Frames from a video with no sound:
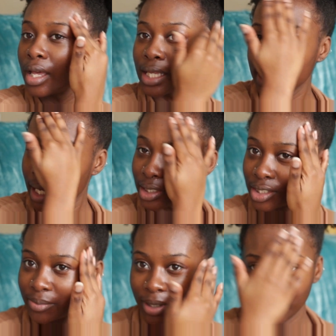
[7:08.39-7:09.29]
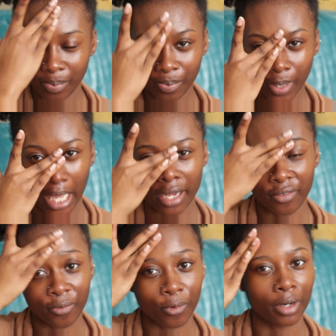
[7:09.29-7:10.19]
it's actually been a kind
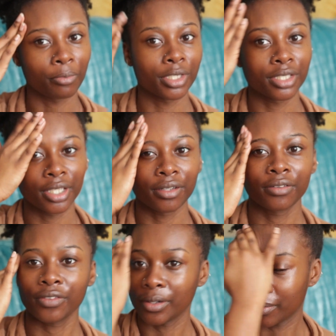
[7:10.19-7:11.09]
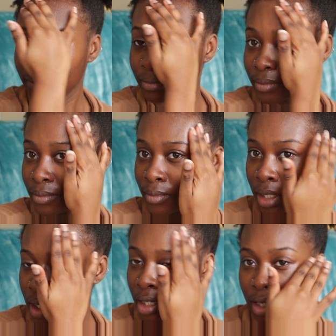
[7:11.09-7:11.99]
of warm winter for
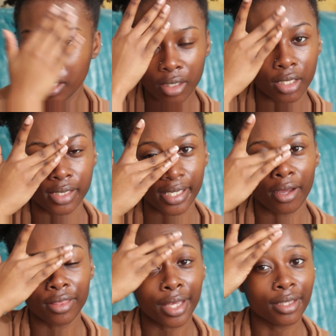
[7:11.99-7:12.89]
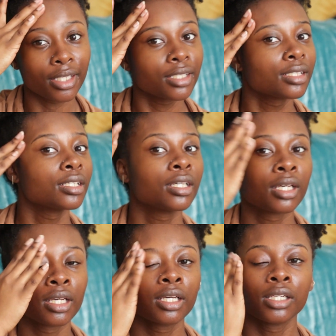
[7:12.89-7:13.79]
the South at least.
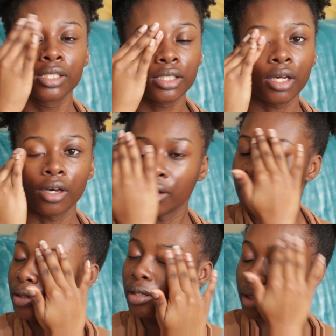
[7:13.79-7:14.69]
So